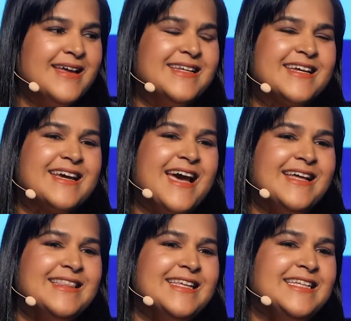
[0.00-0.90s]
And it
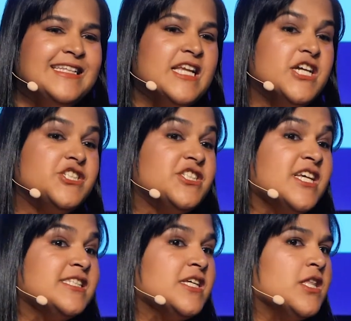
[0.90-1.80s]
kindly nudges
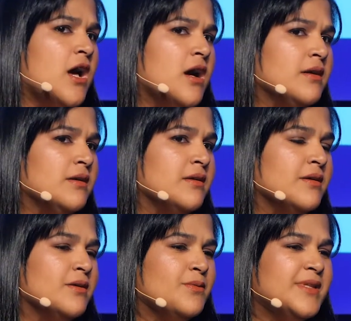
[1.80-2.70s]
us along
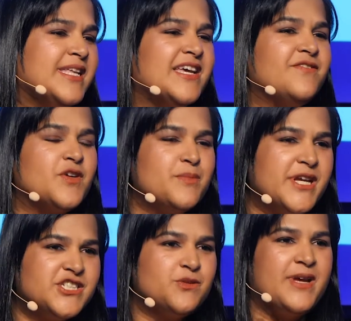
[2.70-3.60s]
when the
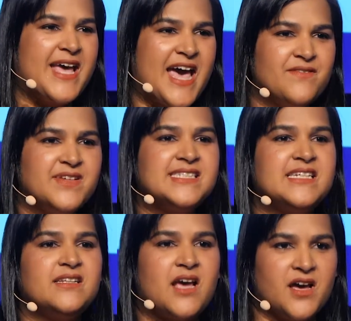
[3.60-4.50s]
information we have is
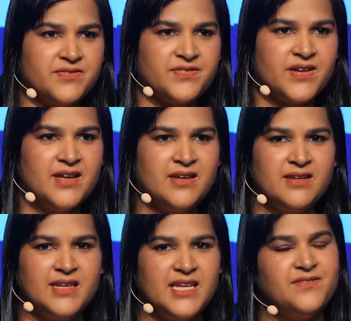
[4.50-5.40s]
enough,
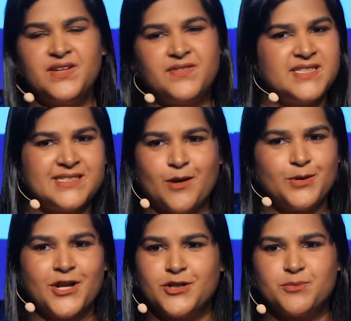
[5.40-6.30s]
even if it's not
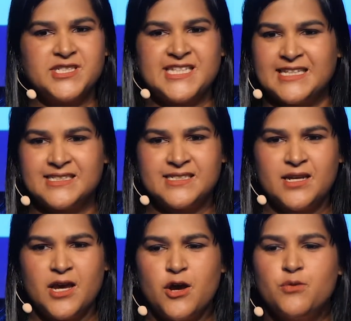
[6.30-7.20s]
one hundred percent.
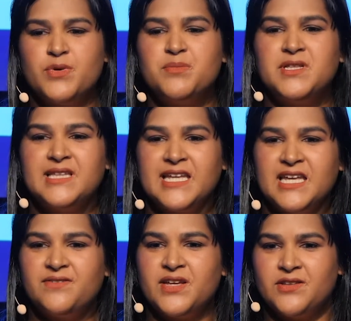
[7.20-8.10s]
We
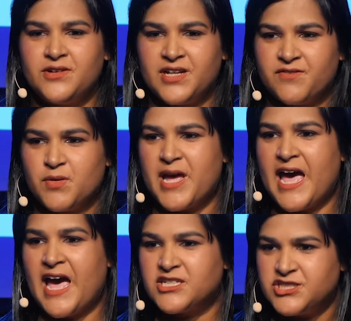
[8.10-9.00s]
believe in learning from
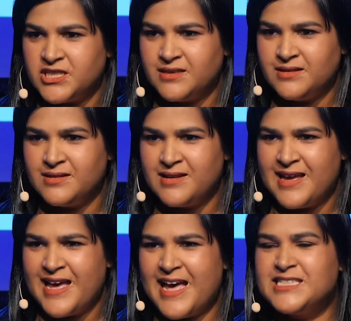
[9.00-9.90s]
action
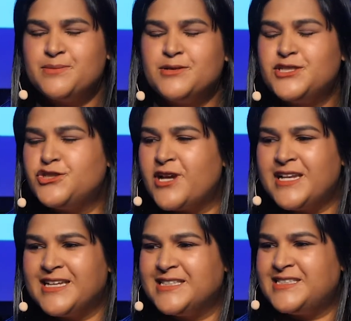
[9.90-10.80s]
as opposed to
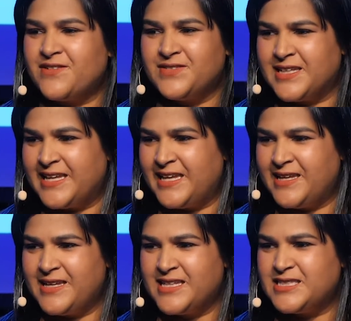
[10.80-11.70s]
treading
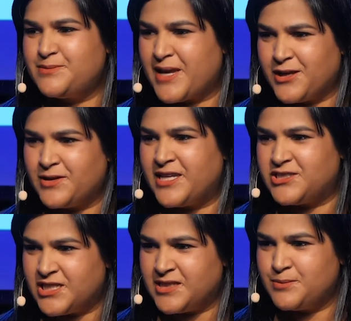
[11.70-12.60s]
indefinitely in
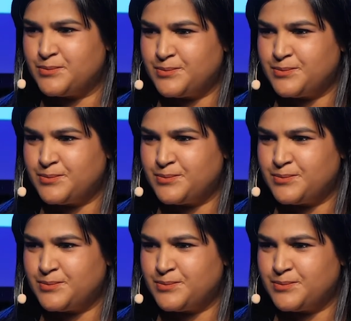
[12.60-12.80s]
speculation.